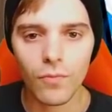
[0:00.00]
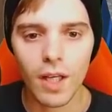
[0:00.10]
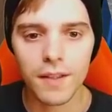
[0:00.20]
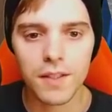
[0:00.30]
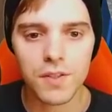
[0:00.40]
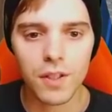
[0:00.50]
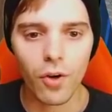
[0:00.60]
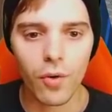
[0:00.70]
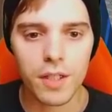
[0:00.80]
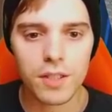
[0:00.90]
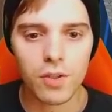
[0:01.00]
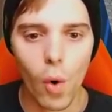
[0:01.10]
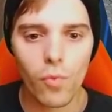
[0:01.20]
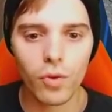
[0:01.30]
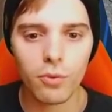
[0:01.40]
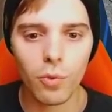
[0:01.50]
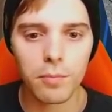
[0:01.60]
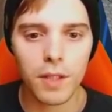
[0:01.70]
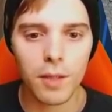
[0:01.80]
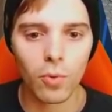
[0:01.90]
And this Cinderace hopefully will
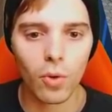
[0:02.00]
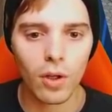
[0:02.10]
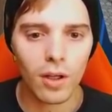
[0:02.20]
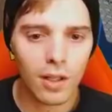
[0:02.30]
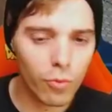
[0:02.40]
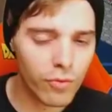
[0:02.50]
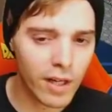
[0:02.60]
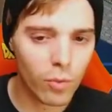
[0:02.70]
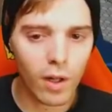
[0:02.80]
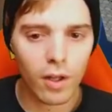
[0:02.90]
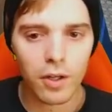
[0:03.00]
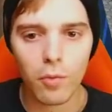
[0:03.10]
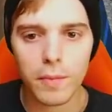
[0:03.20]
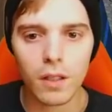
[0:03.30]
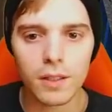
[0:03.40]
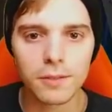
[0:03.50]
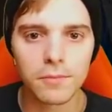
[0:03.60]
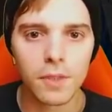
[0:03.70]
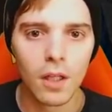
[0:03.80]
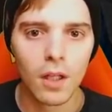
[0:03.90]
be able... if we find Welder, it will be awesome.